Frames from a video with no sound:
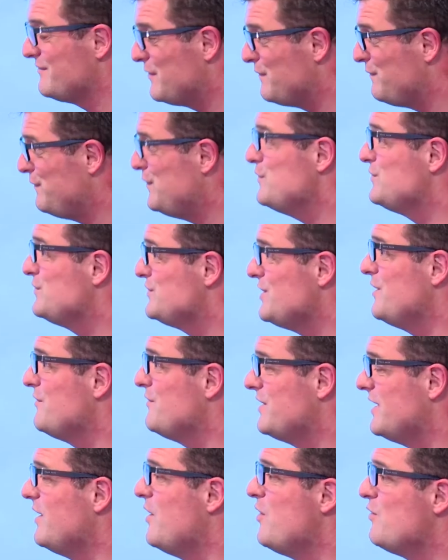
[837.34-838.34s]
The food
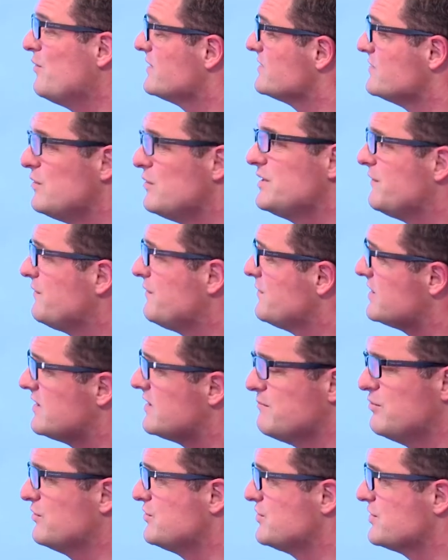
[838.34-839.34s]
diary alone is no different than
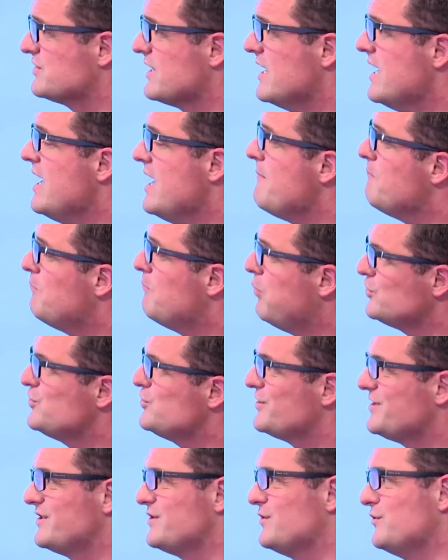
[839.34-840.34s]
a budget.
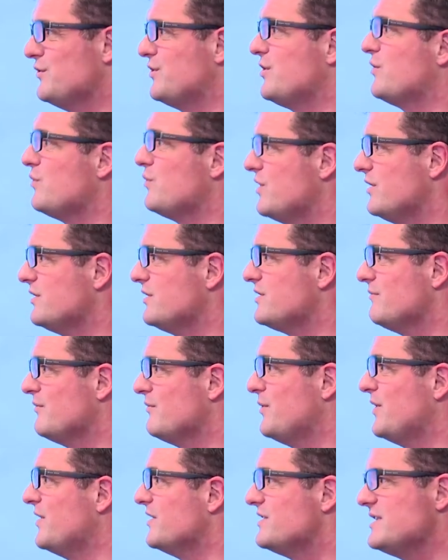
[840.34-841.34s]
Budget is another word
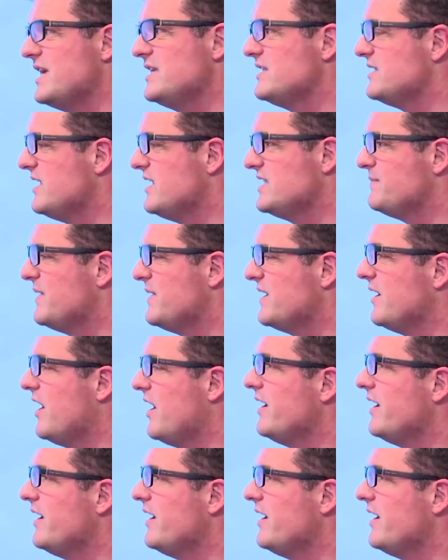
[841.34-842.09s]
when the day to day spending.